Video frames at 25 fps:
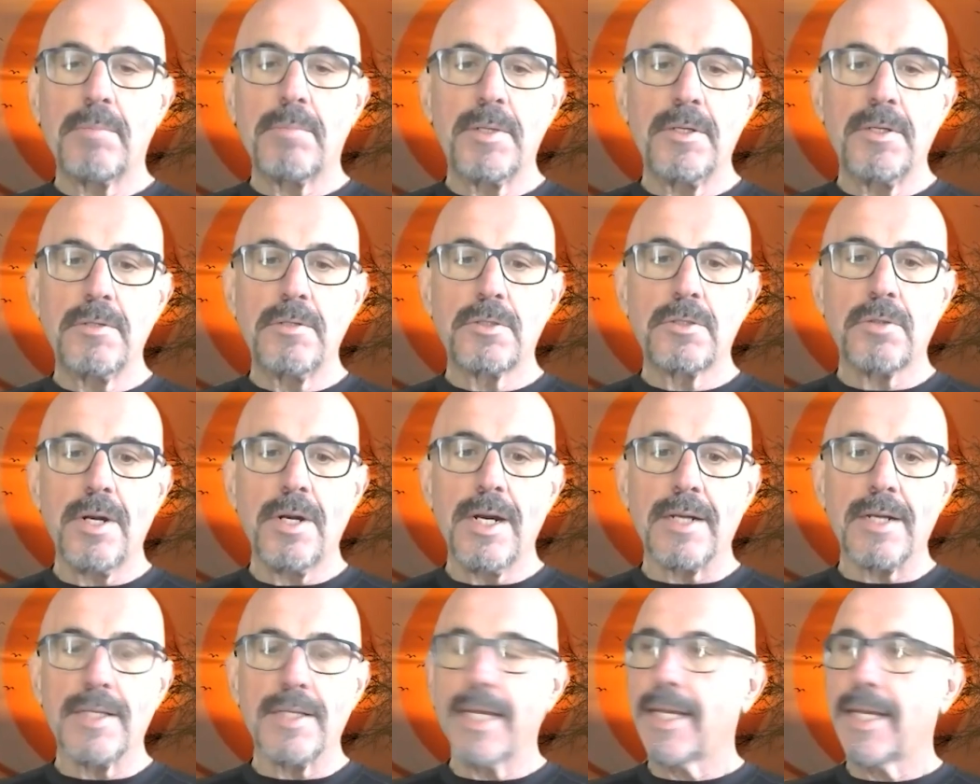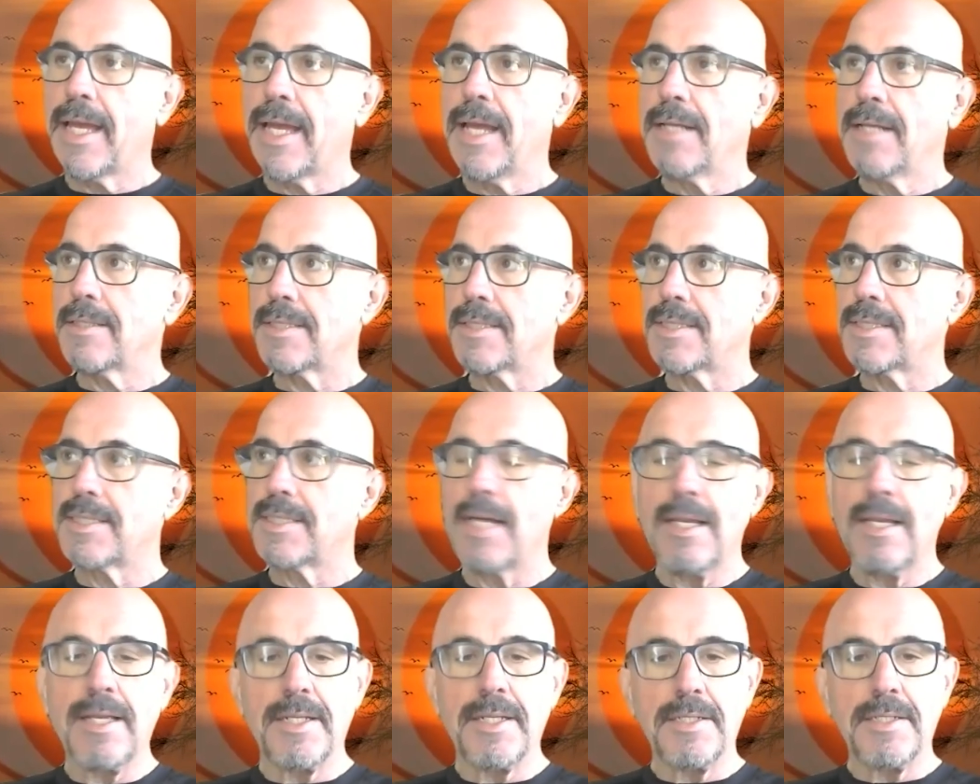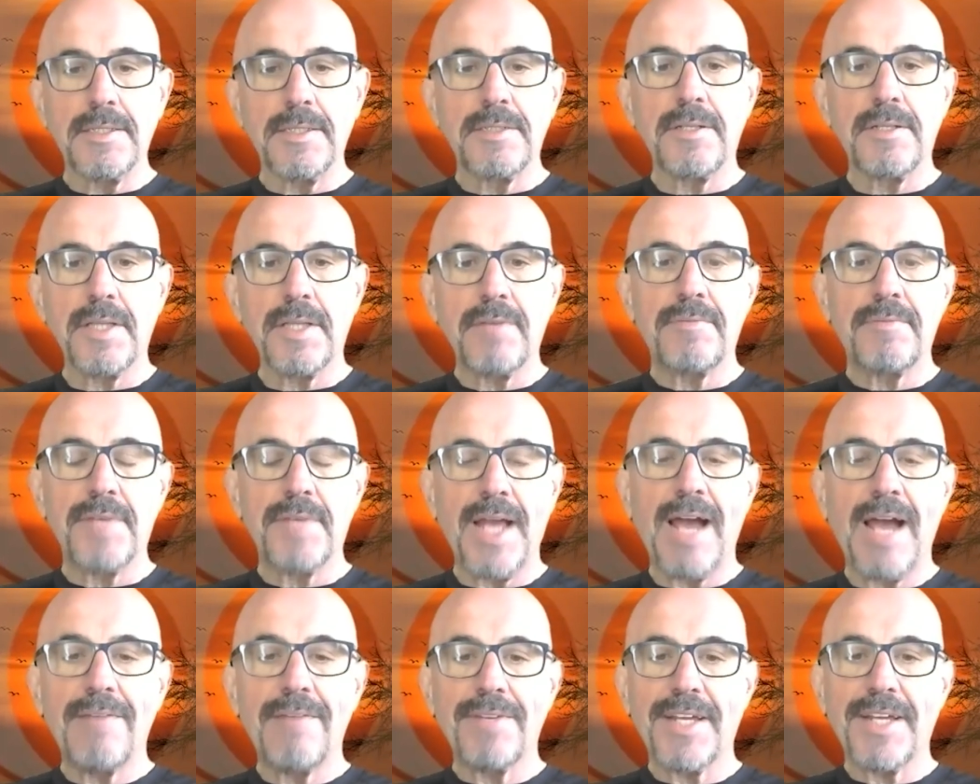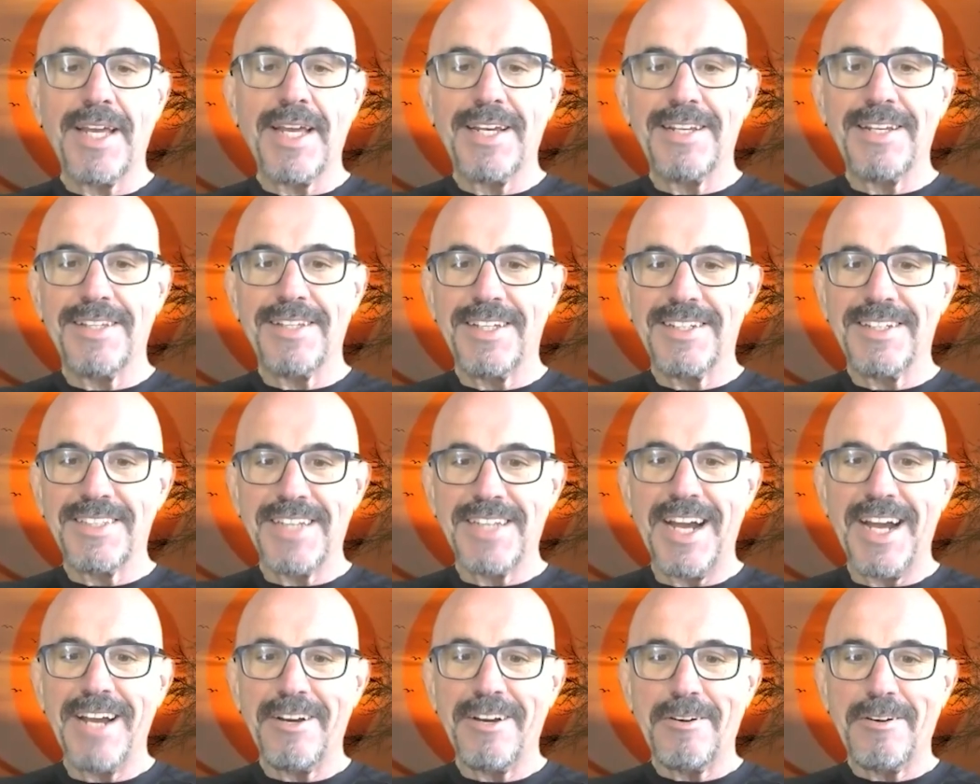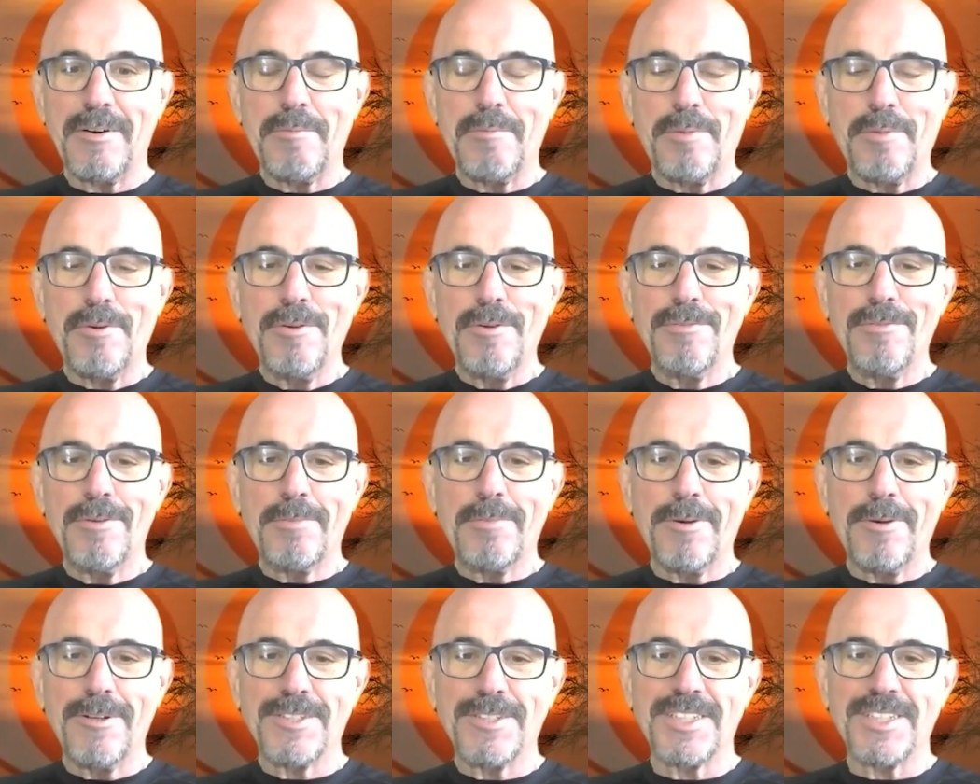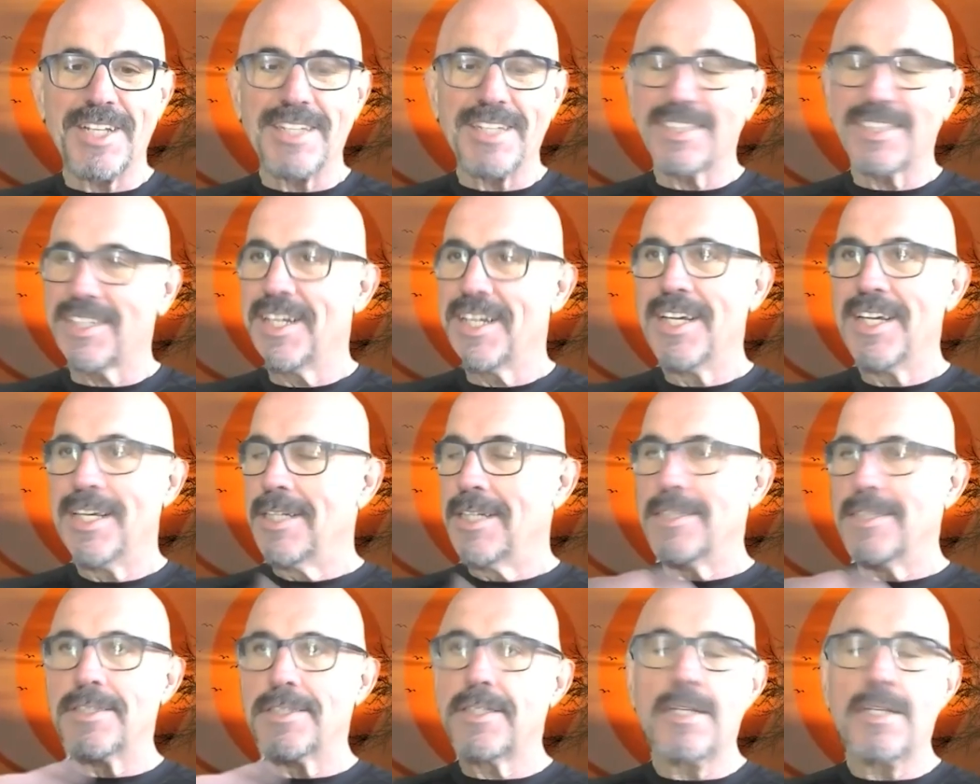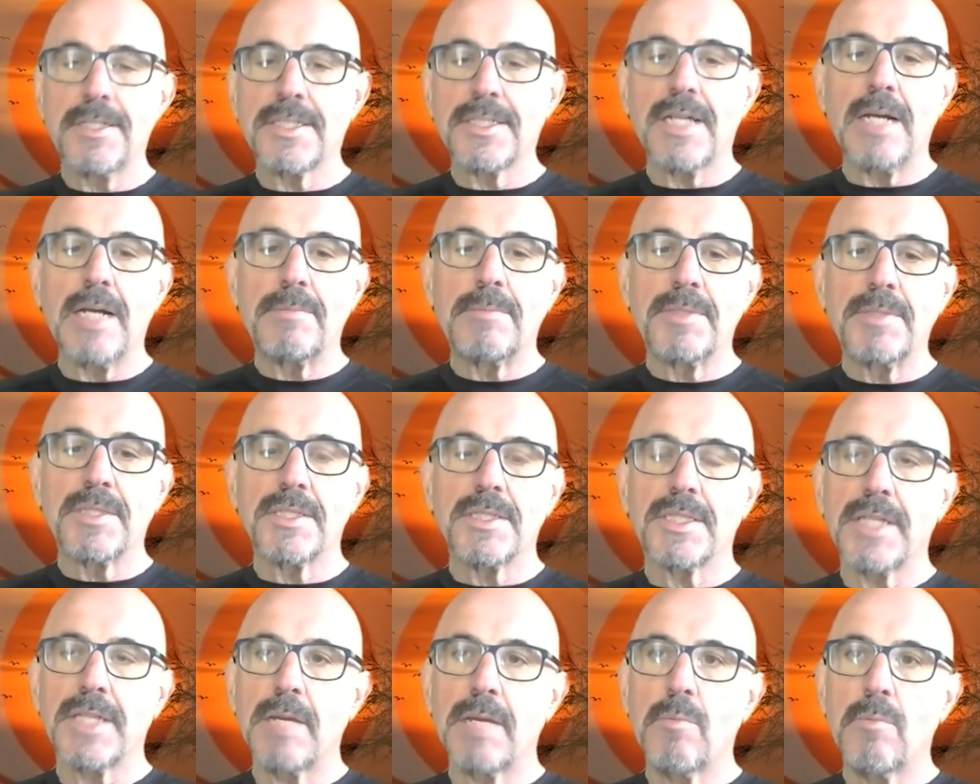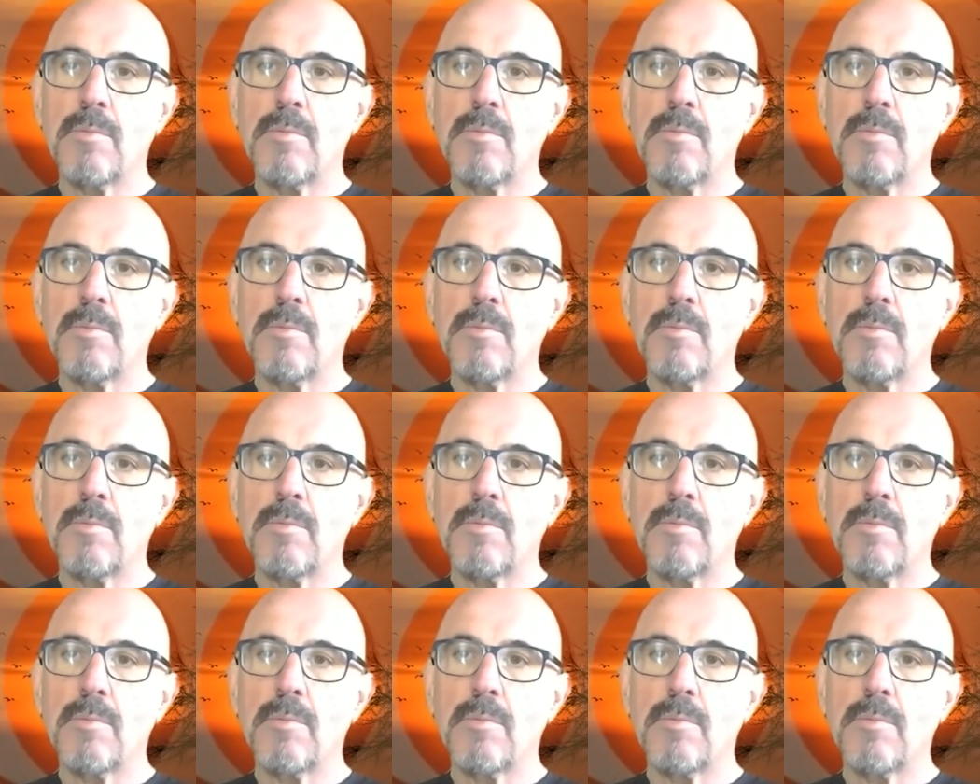a new drug, they can't sell it until they've navigated the entire approval process. Psilocybin is the same